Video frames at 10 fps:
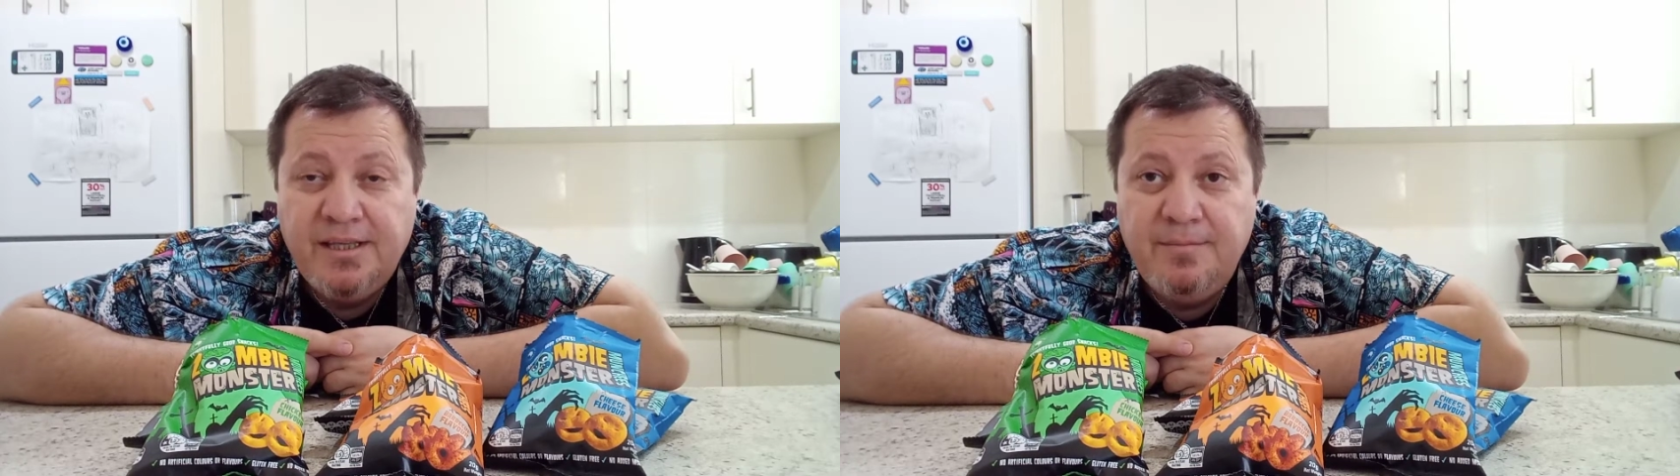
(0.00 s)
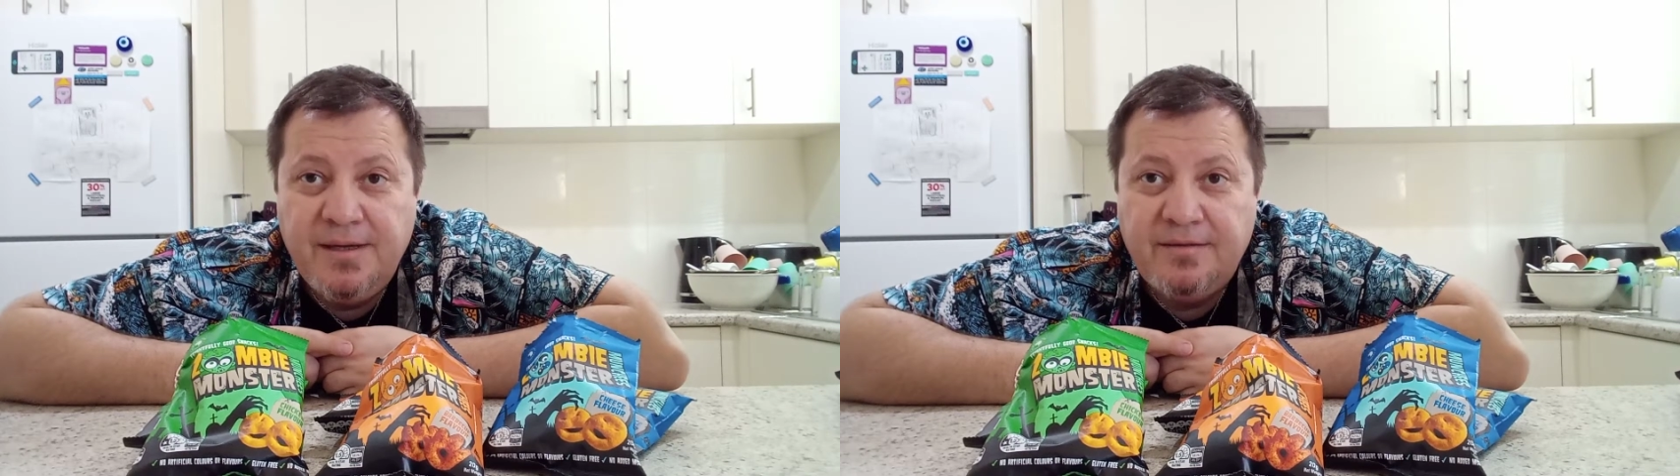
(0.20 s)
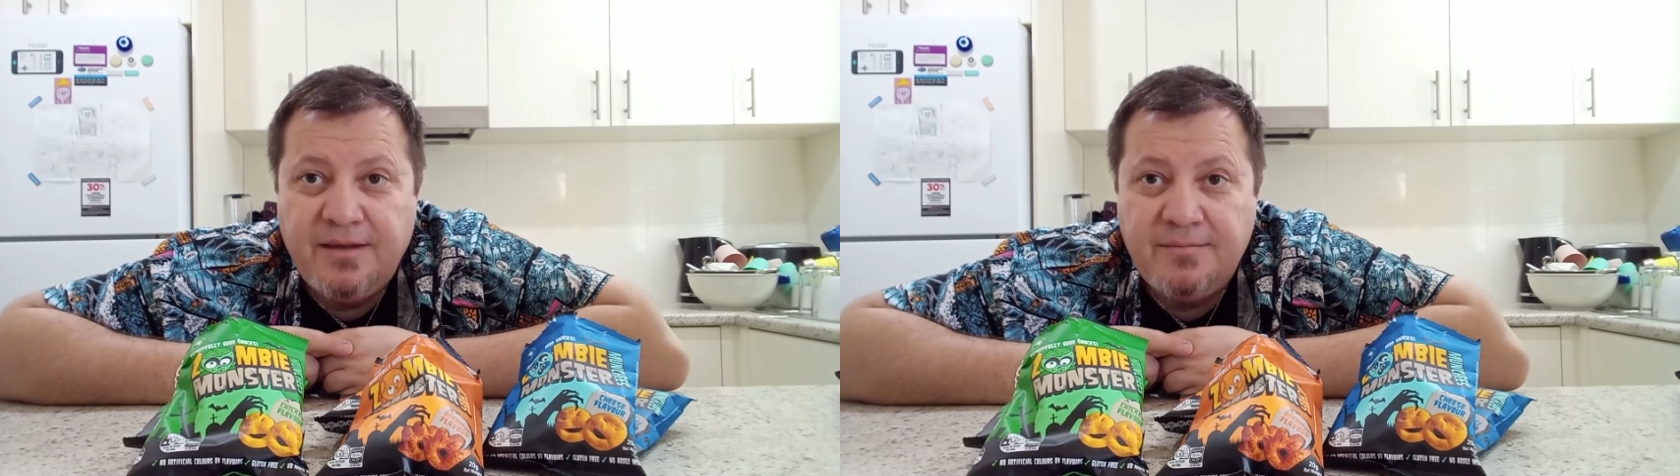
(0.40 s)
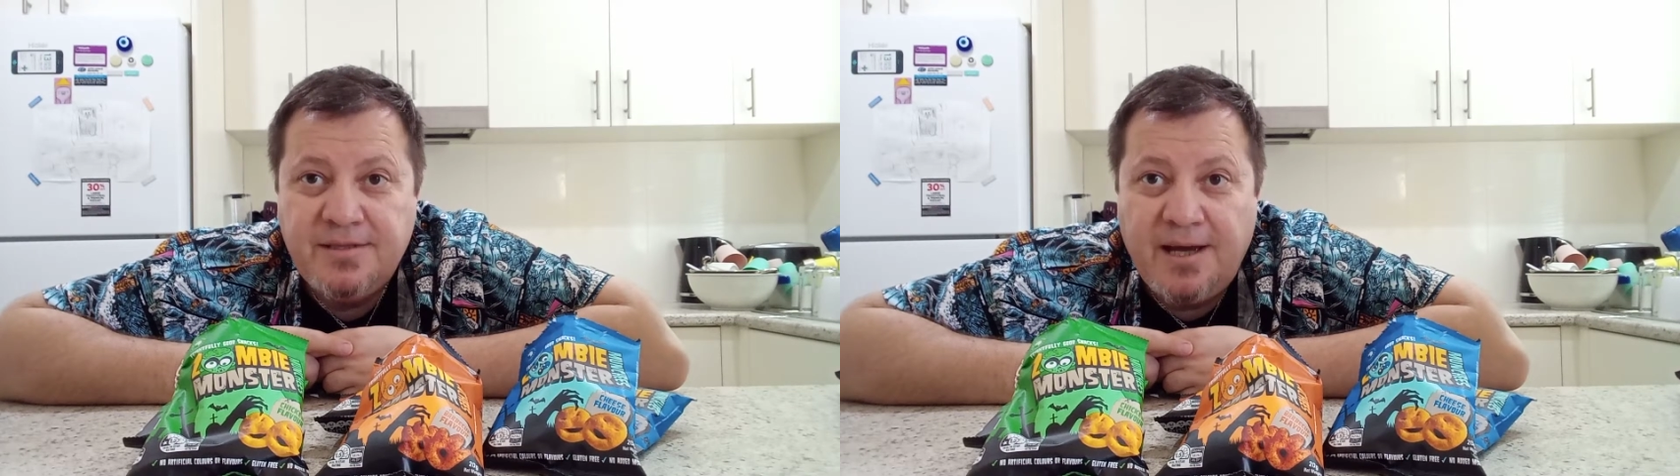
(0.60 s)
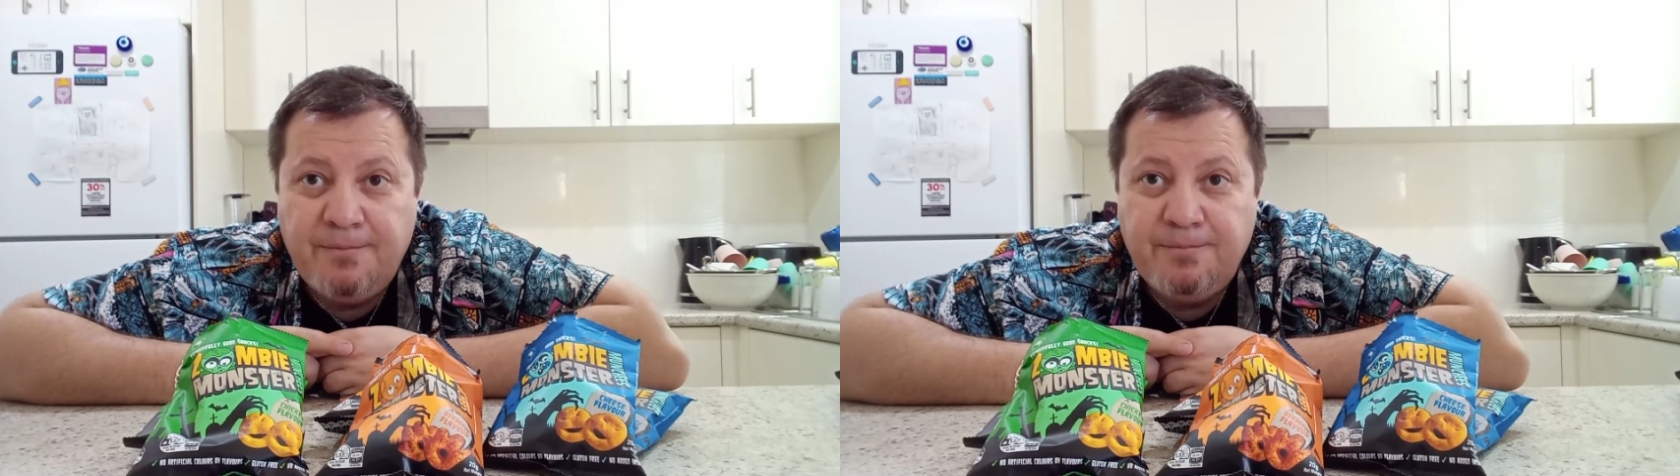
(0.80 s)
Give me a
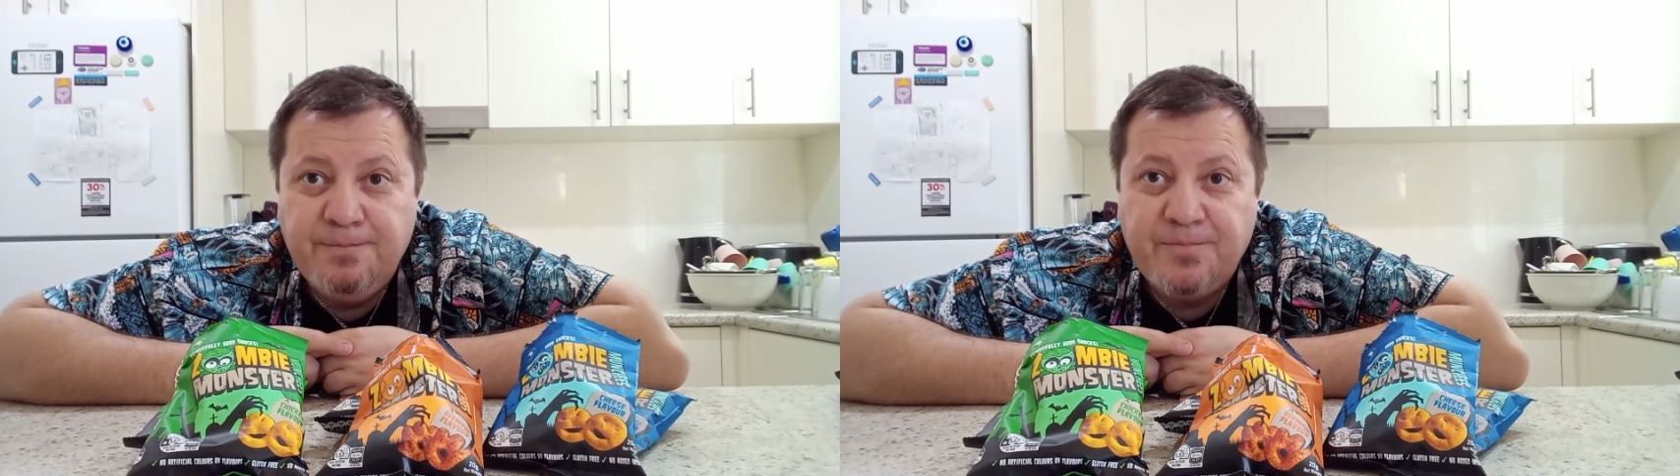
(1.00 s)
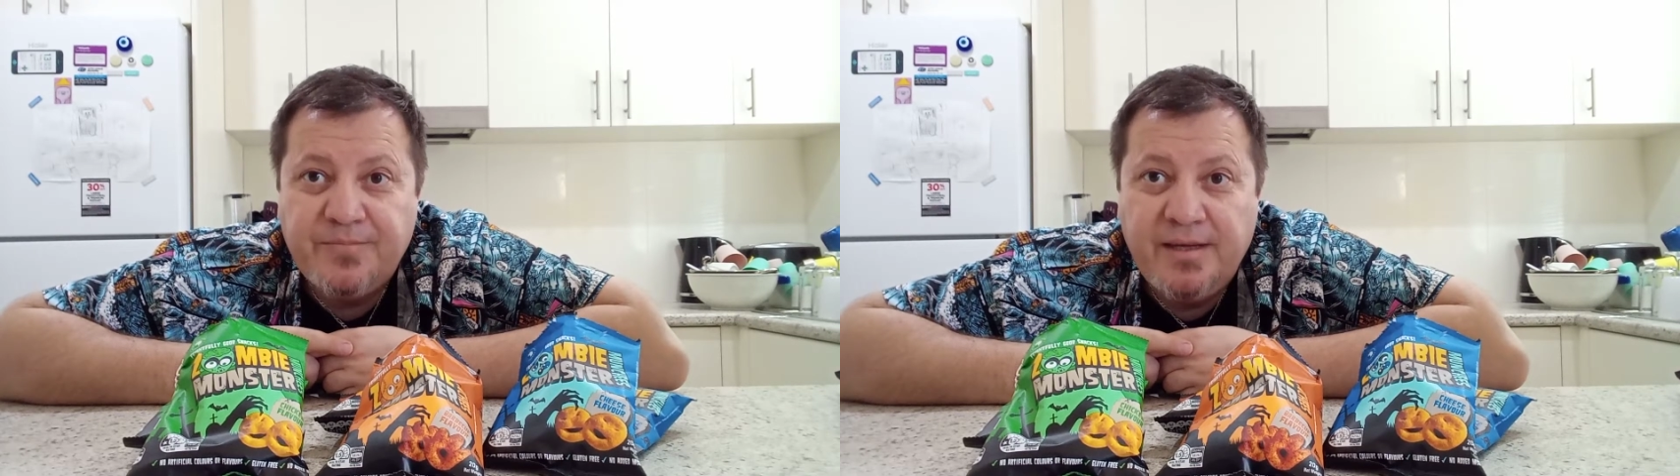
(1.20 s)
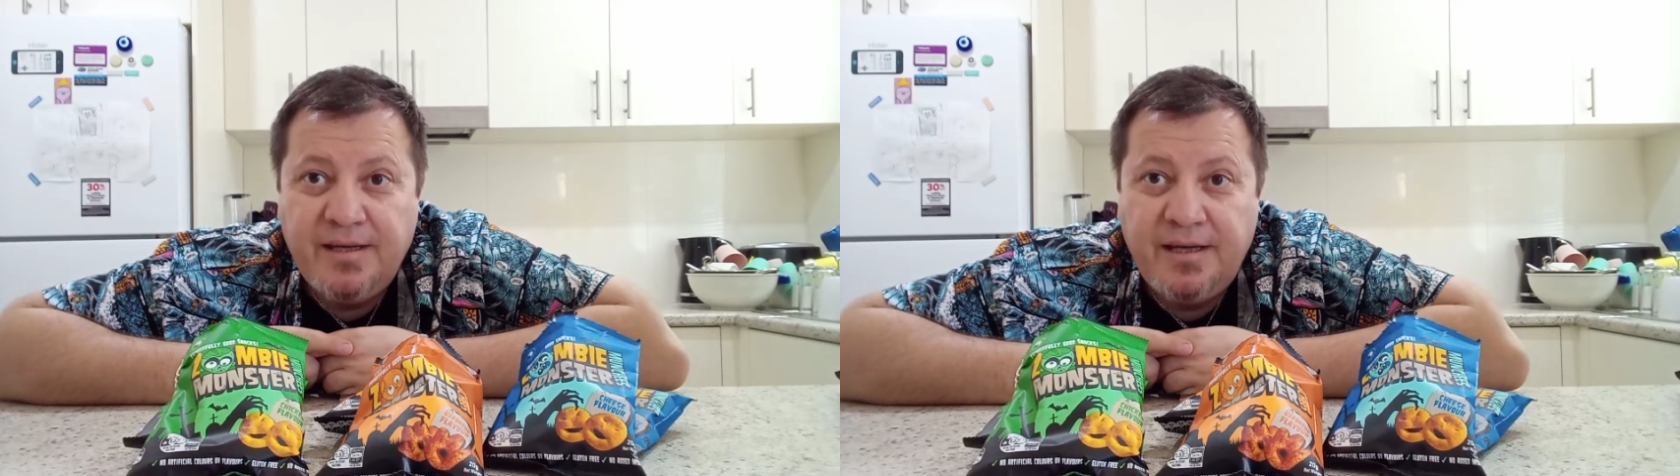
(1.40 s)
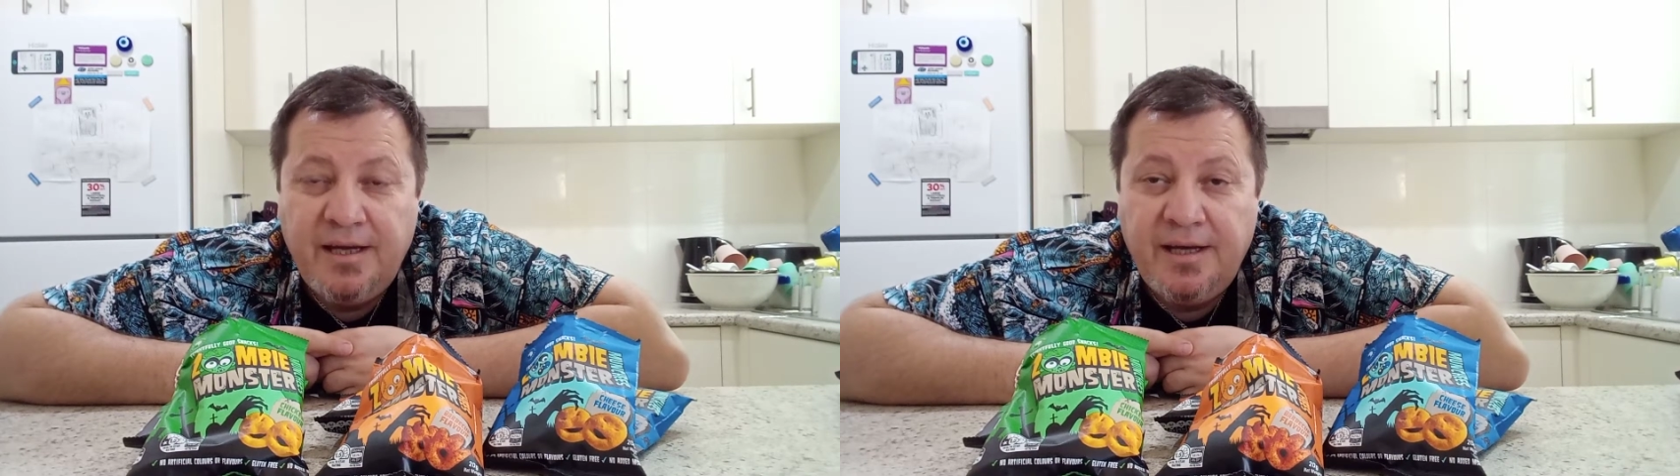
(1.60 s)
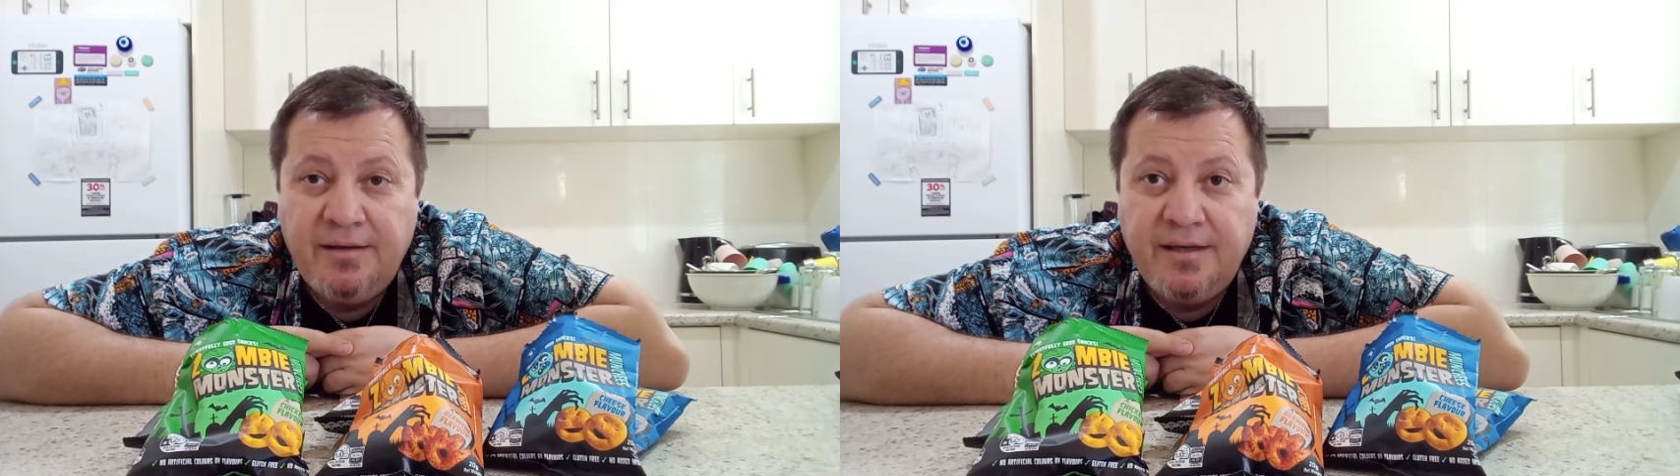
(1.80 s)
thumbs up,
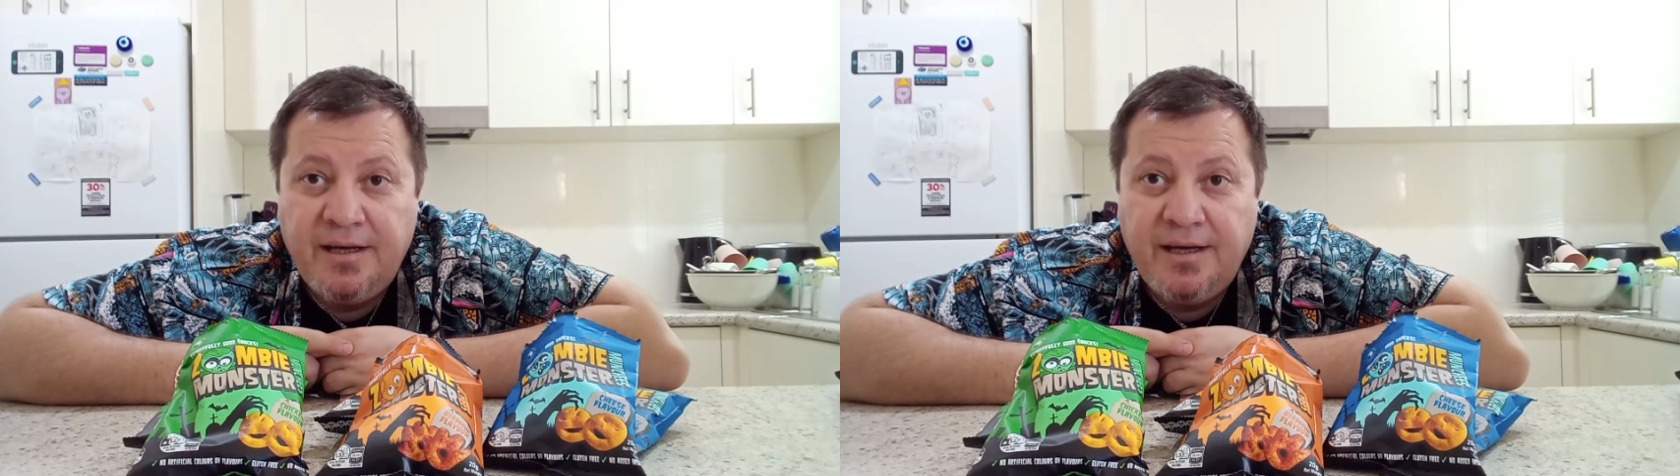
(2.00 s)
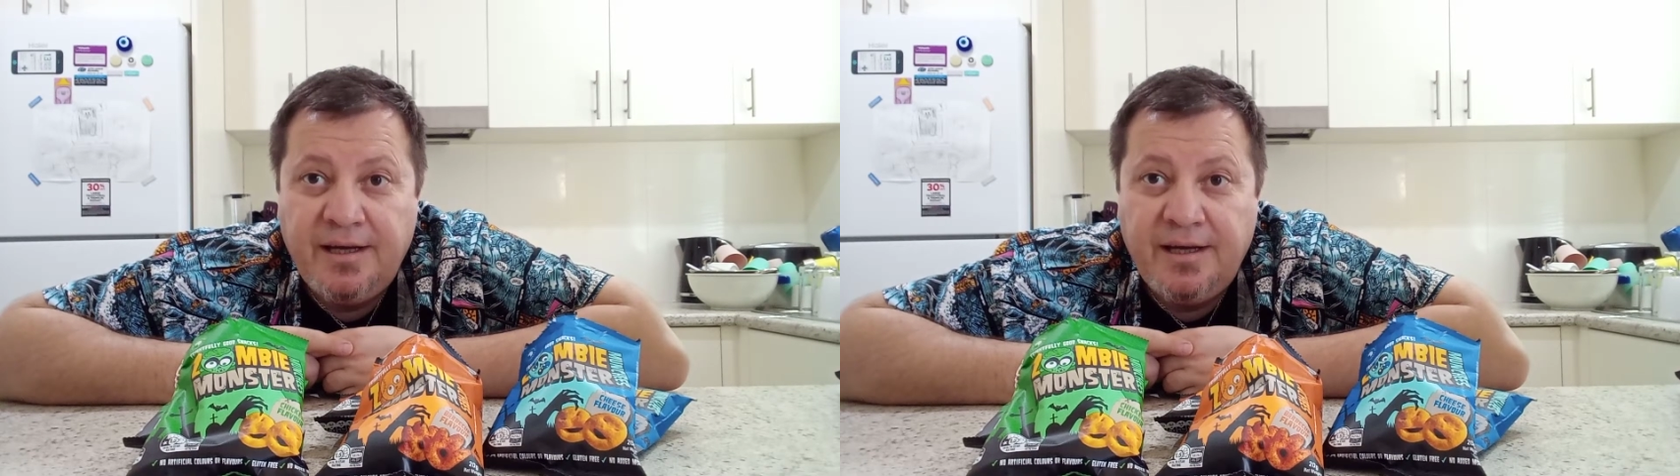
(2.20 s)
and